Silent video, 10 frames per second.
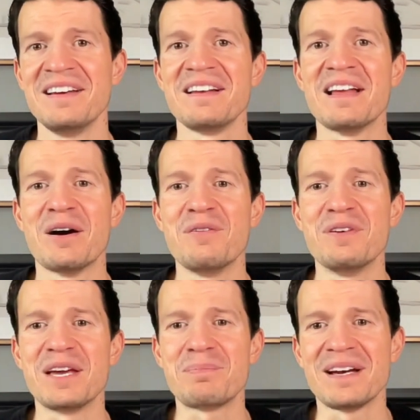Now, if
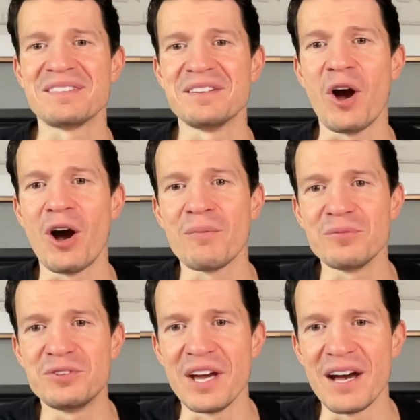you get past it, oh,
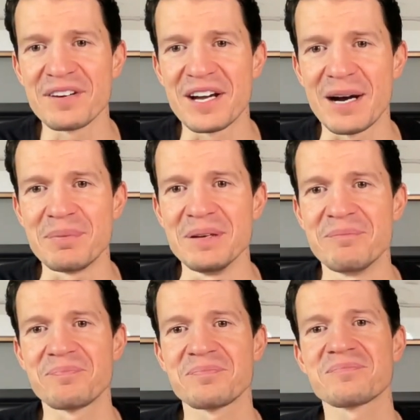do you have a copy?
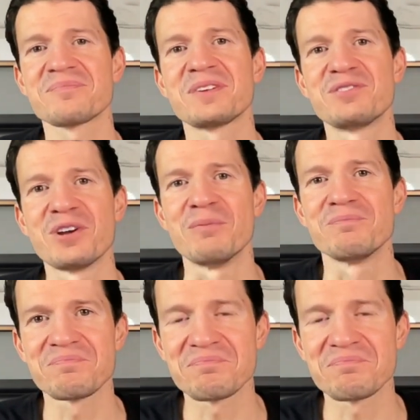uh, because so, of you